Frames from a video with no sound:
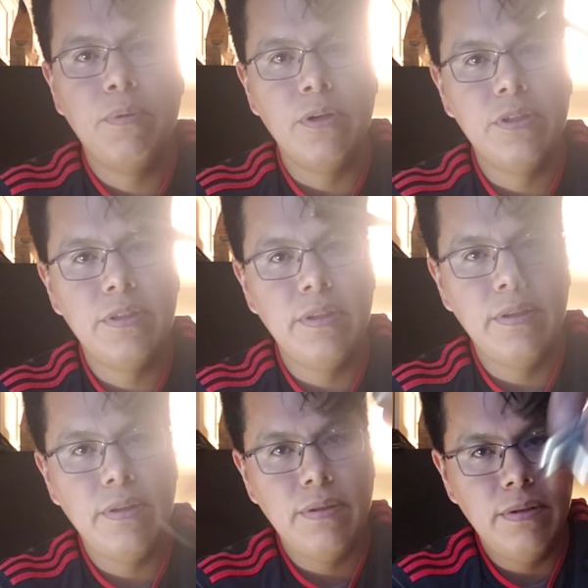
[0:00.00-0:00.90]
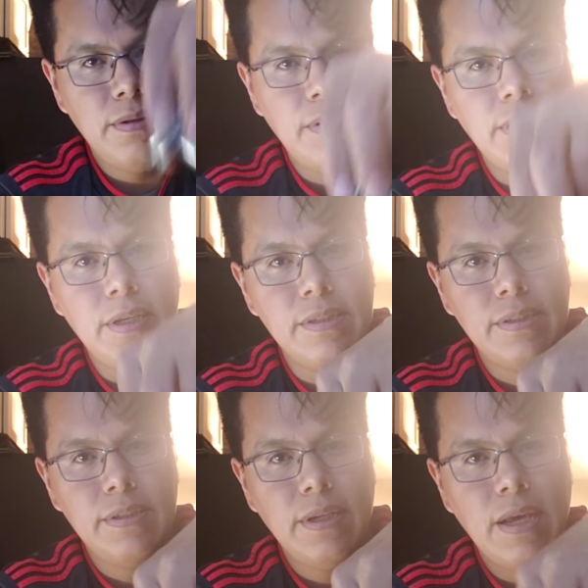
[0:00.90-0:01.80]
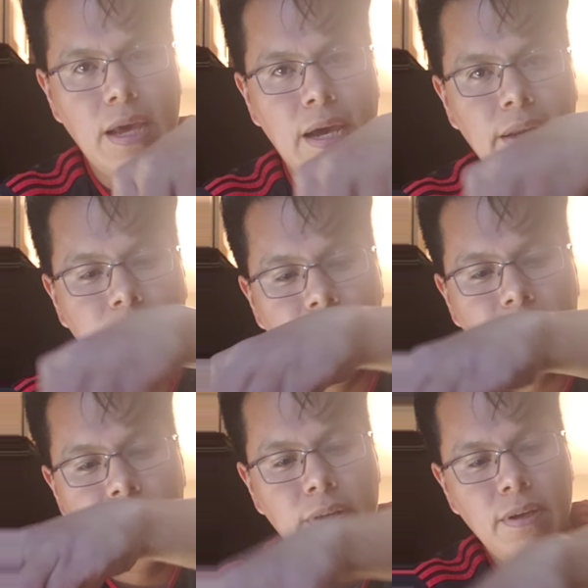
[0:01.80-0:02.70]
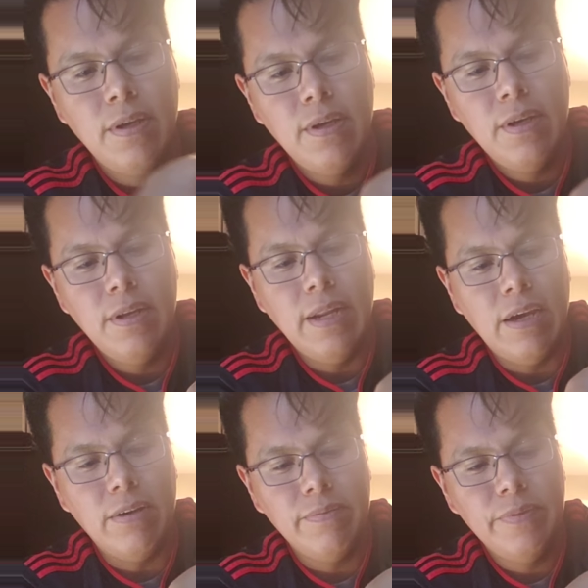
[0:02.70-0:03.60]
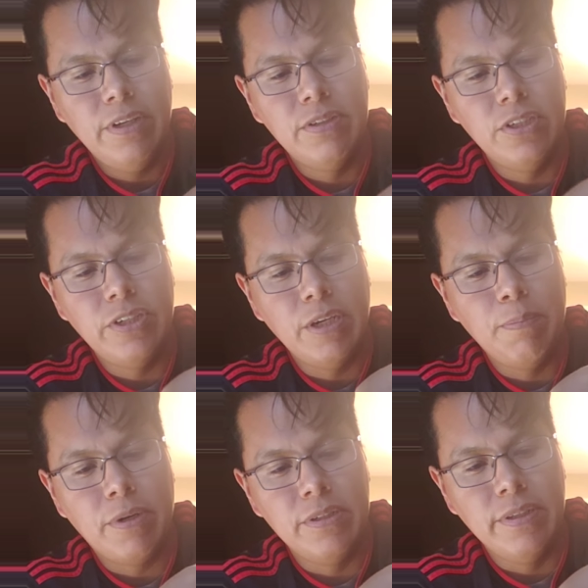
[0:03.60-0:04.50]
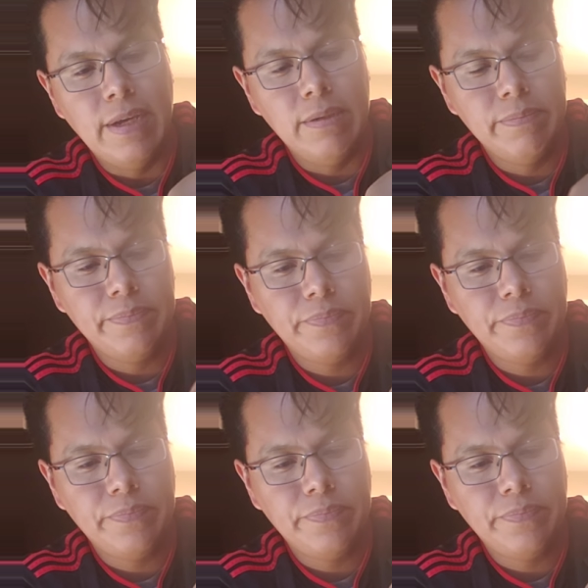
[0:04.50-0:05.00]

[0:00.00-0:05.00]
push this out of here. Now, here's the tricky part to that.